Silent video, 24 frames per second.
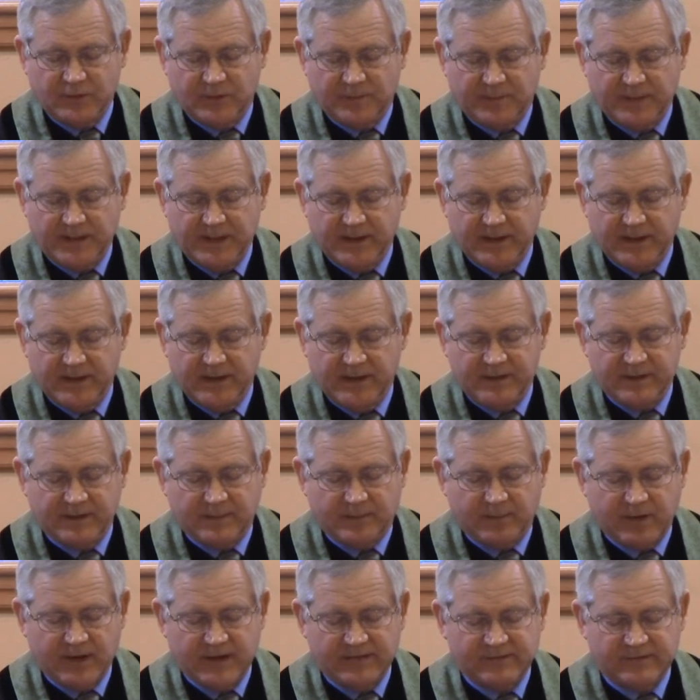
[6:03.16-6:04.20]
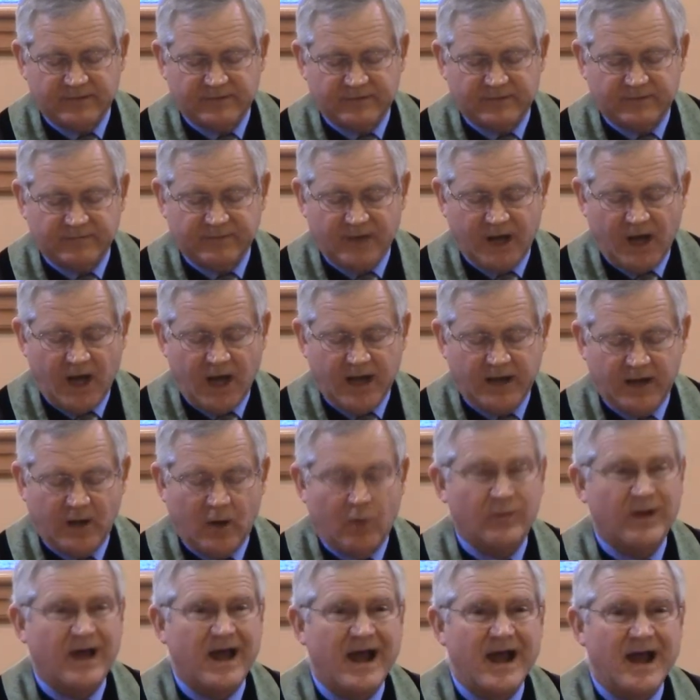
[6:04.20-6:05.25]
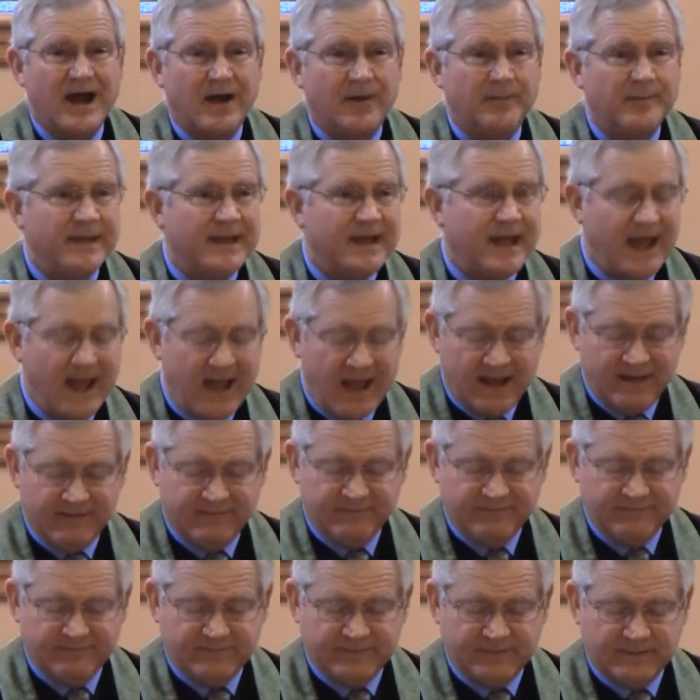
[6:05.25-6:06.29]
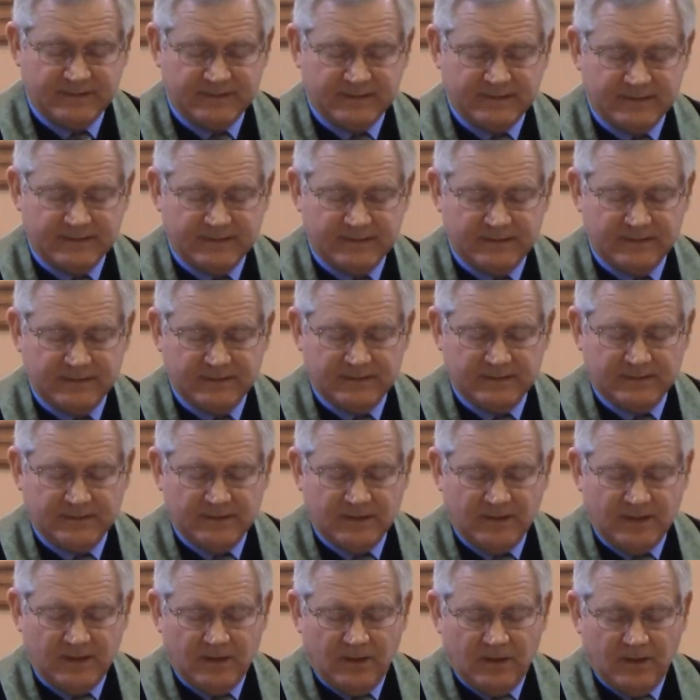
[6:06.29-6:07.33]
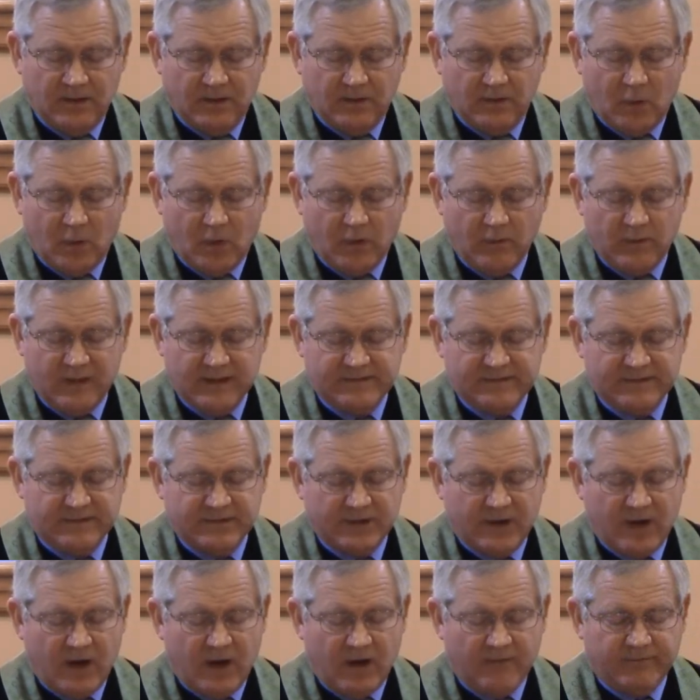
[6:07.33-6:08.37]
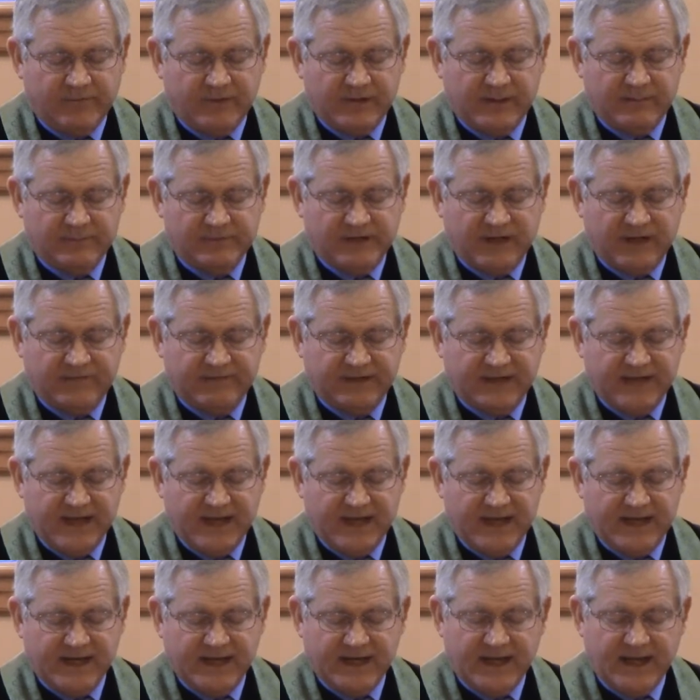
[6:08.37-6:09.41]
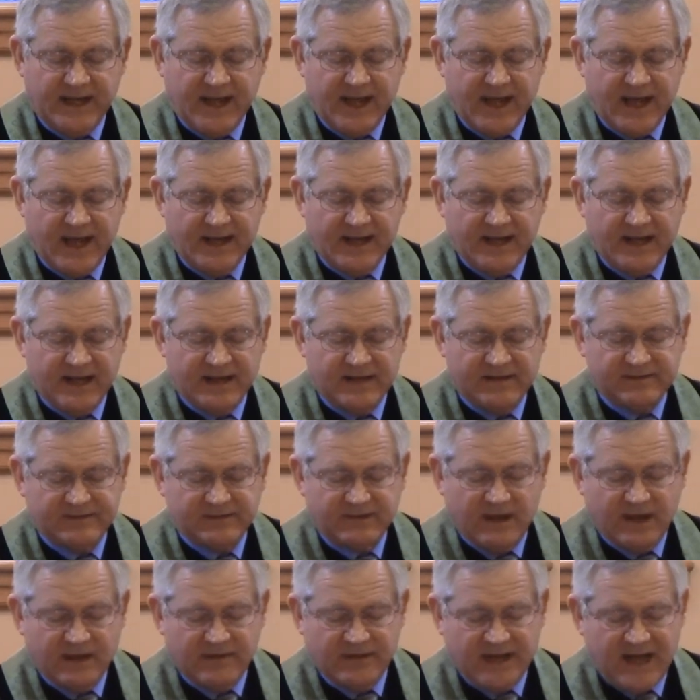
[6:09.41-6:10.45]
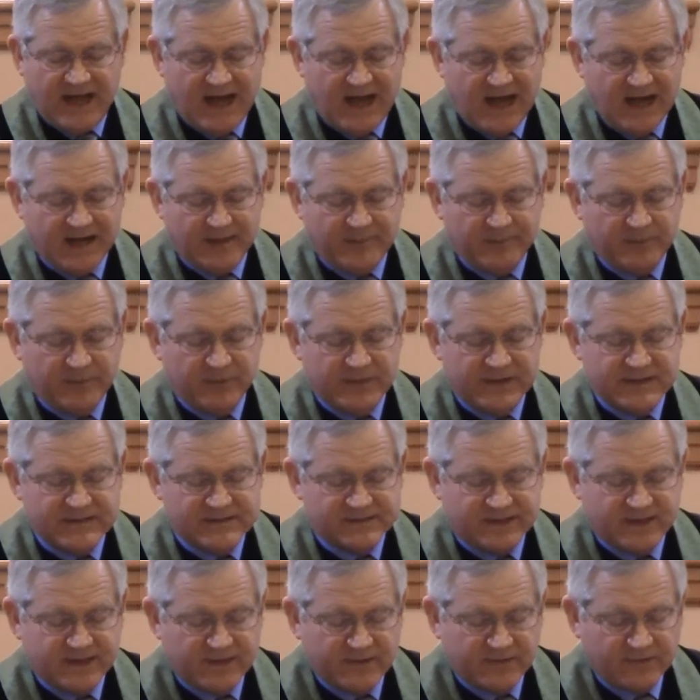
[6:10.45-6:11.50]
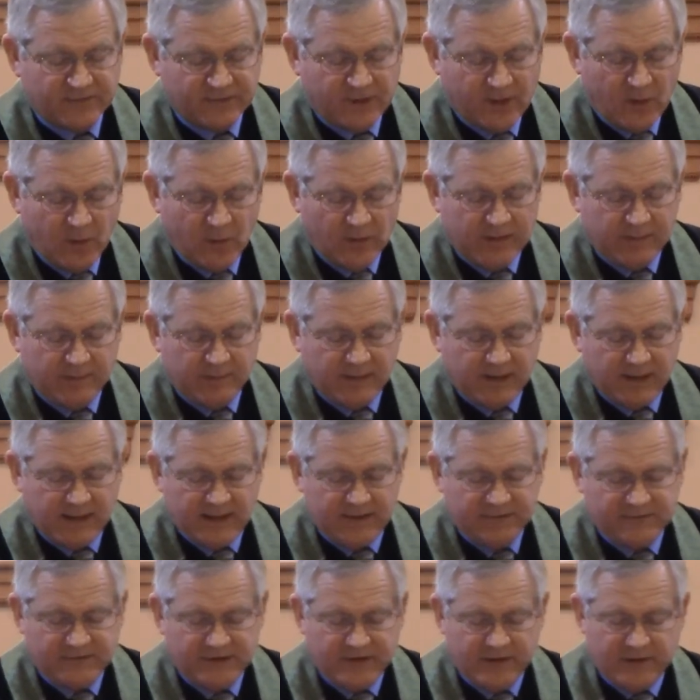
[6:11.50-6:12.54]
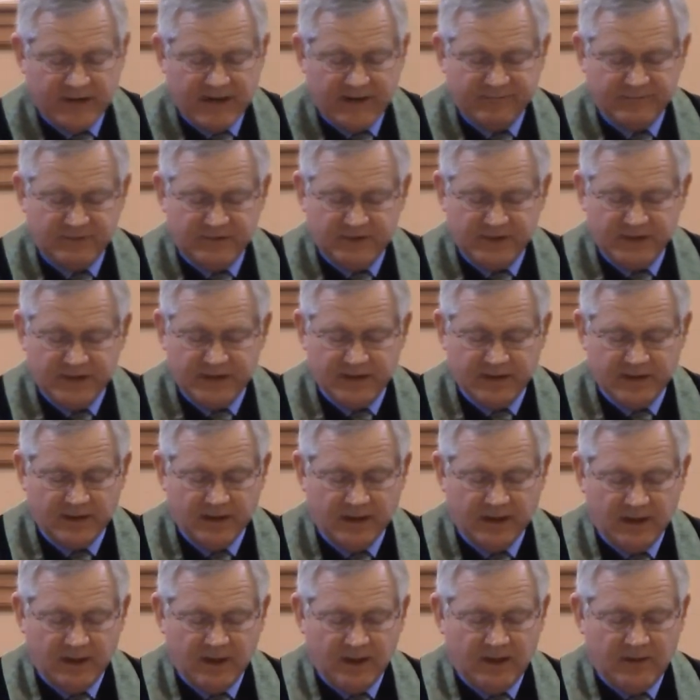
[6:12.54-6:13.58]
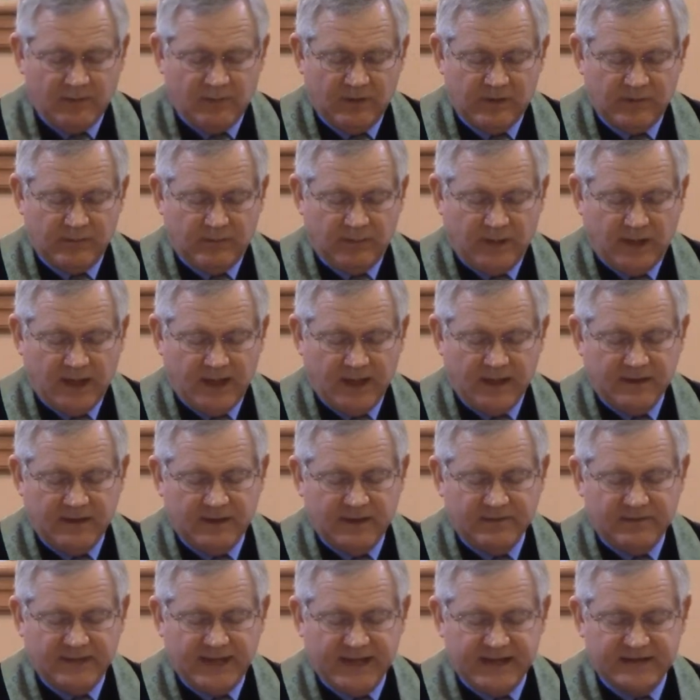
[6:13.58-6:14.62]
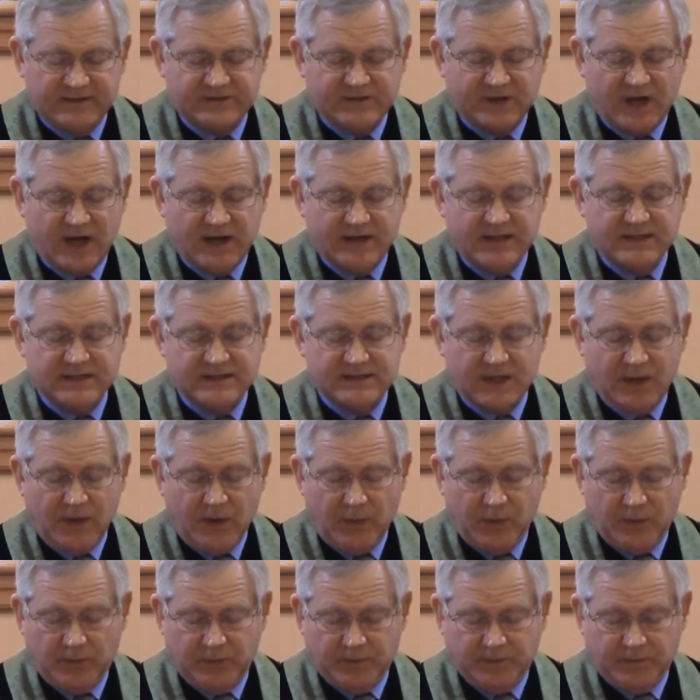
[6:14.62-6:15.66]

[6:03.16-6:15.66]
appear in the presence of God on our behalf. Nor was it to offer himself again and again, as the high priest enters the holy place year after year with blood that is not his own.